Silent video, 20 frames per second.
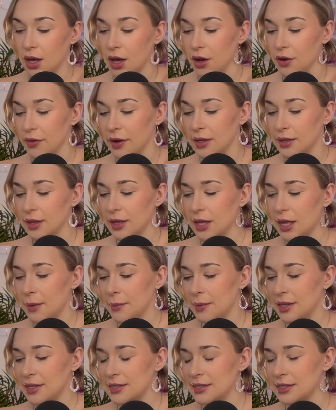All right,
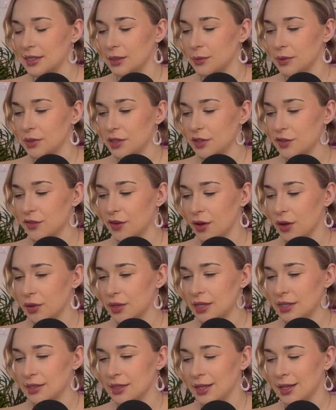let's see what does Virgo
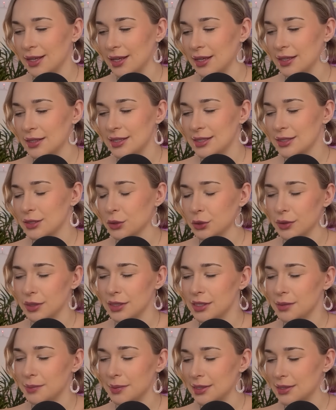need to hear this
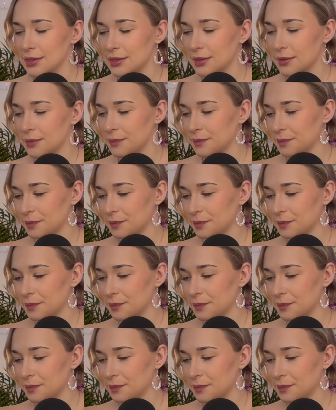Christmas?